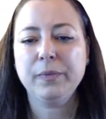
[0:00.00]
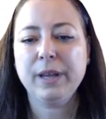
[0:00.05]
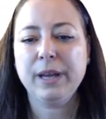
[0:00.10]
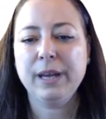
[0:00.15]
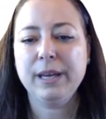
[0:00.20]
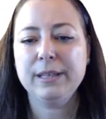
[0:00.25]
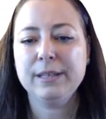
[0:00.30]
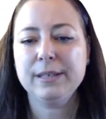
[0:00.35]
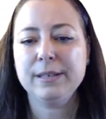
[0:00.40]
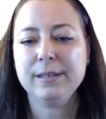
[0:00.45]

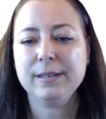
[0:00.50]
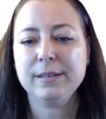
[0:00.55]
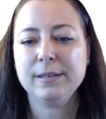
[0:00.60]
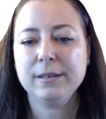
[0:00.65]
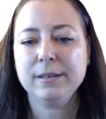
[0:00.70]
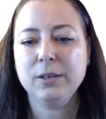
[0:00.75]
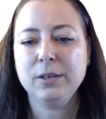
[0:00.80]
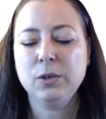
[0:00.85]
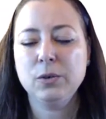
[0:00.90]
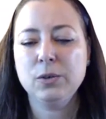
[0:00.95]

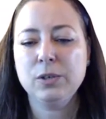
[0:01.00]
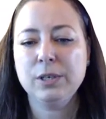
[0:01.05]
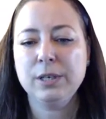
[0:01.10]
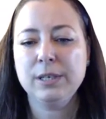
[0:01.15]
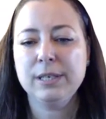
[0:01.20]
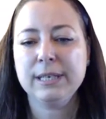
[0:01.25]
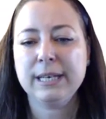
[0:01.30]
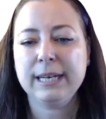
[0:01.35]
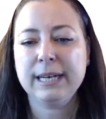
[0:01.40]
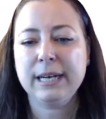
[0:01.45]
you see
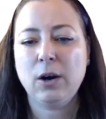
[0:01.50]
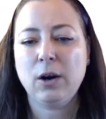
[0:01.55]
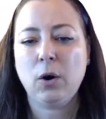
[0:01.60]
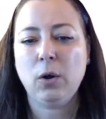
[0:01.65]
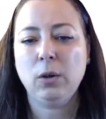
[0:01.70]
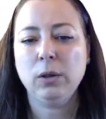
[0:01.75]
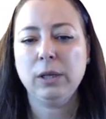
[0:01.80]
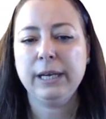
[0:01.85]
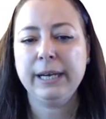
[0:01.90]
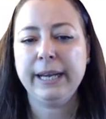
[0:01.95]
it's
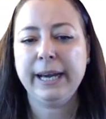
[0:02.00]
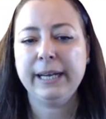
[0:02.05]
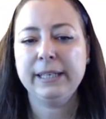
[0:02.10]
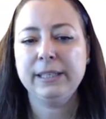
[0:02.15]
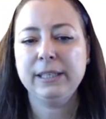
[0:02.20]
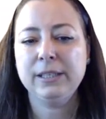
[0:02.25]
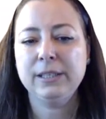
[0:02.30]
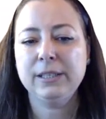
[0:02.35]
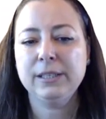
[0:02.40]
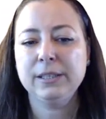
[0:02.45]
all
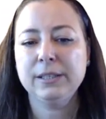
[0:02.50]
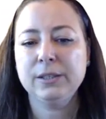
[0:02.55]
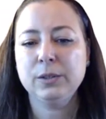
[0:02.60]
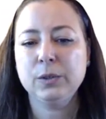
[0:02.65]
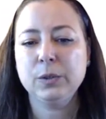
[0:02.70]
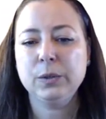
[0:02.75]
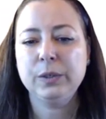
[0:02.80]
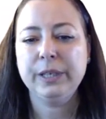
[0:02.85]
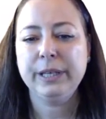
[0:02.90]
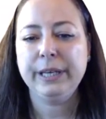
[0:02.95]
connected
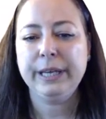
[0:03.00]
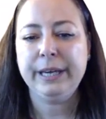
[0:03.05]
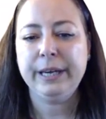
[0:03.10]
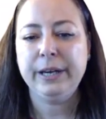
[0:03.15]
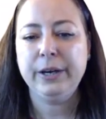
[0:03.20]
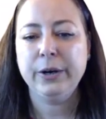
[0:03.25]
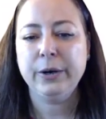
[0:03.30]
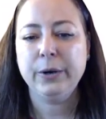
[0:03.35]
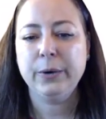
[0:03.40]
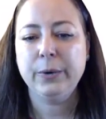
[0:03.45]
to the
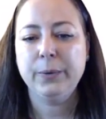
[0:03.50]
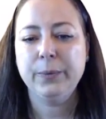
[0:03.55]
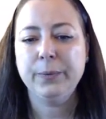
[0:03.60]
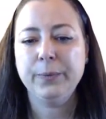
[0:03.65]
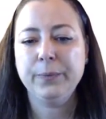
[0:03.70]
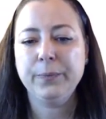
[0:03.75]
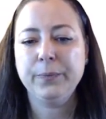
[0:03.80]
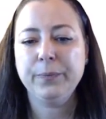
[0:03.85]
ego.